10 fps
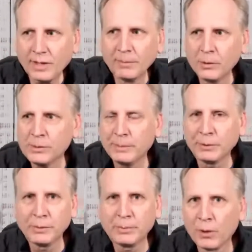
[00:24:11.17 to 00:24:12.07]
Most people
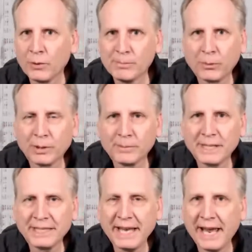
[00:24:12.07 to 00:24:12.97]
do post-mortems
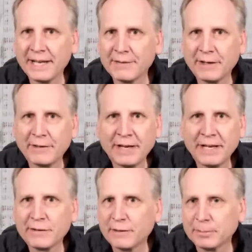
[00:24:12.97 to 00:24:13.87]
at the end of an
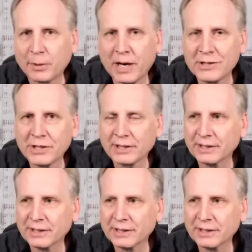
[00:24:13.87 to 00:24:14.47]
event of a project,